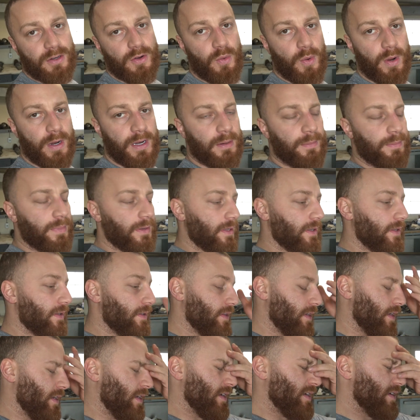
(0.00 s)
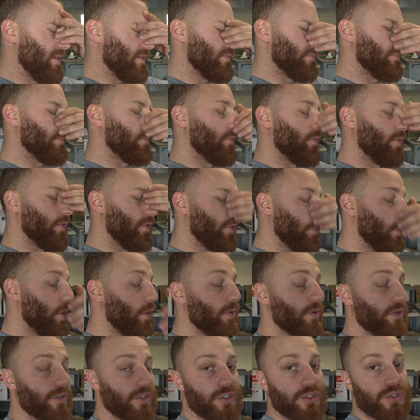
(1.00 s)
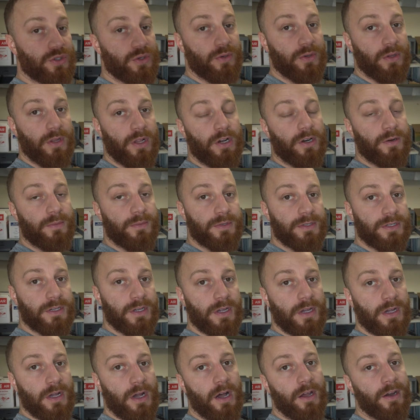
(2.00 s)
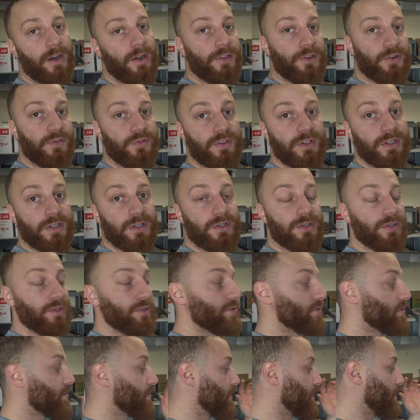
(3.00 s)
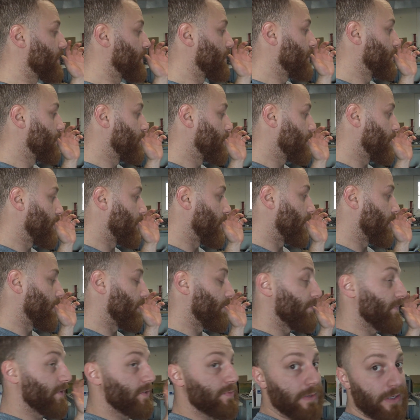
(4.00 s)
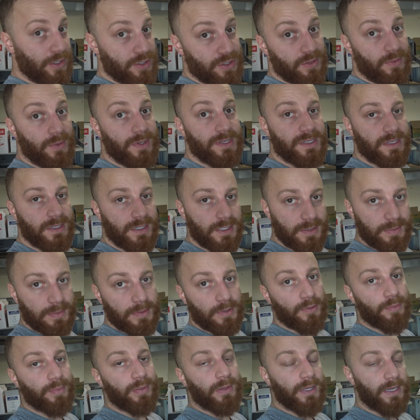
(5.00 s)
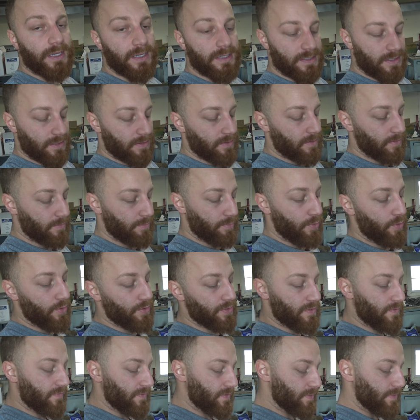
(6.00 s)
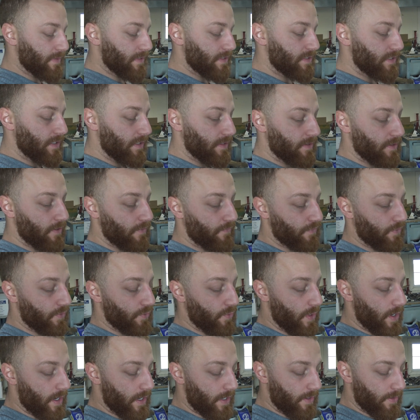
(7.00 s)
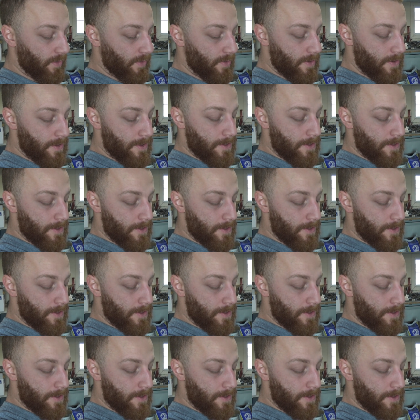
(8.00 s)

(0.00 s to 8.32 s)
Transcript: quite a bit with lower control arms on other vehicles. Especially ones that need to be replaced and the bolts have been sitting there for a while.